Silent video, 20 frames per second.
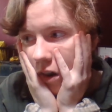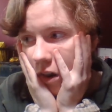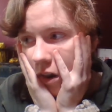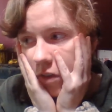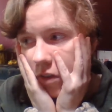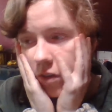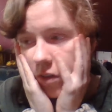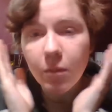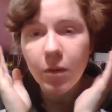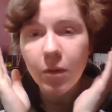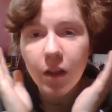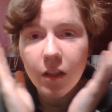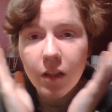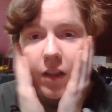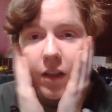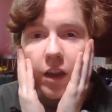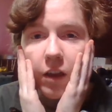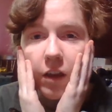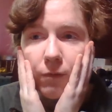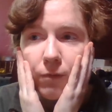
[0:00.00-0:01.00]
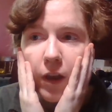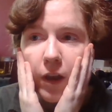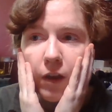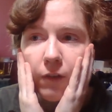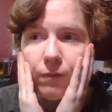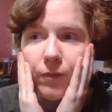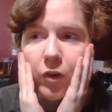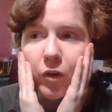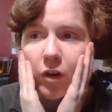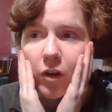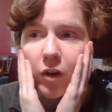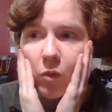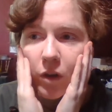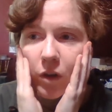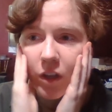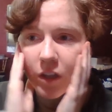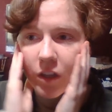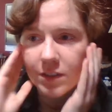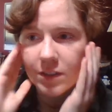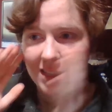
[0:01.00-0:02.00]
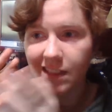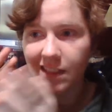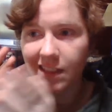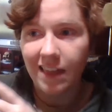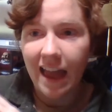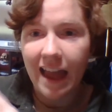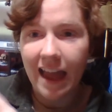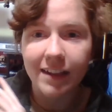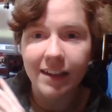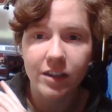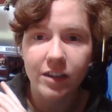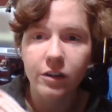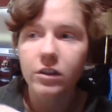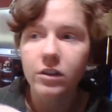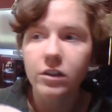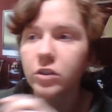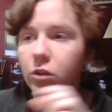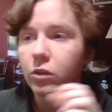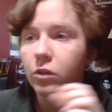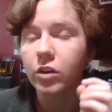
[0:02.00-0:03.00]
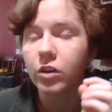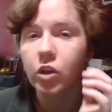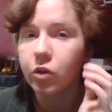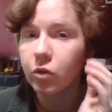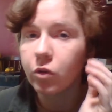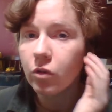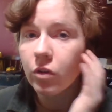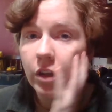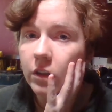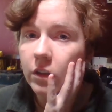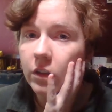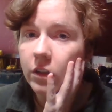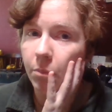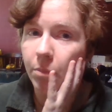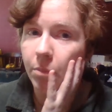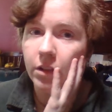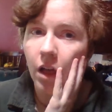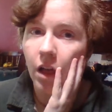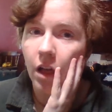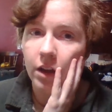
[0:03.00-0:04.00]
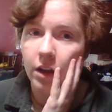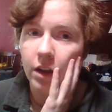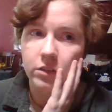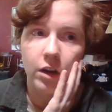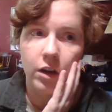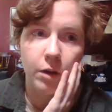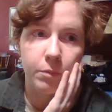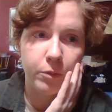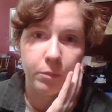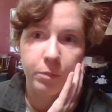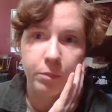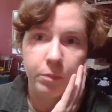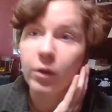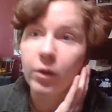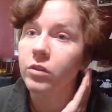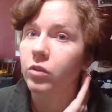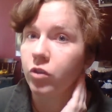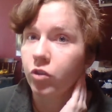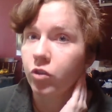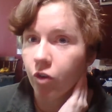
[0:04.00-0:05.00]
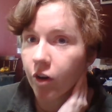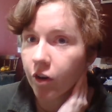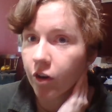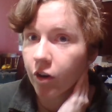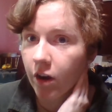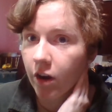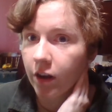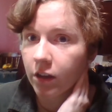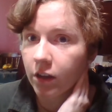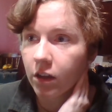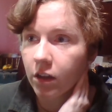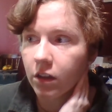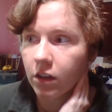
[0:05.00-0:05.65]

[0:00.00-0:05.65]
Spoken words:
If you're going into that territory, you need to be locked up or put into a straitjacket.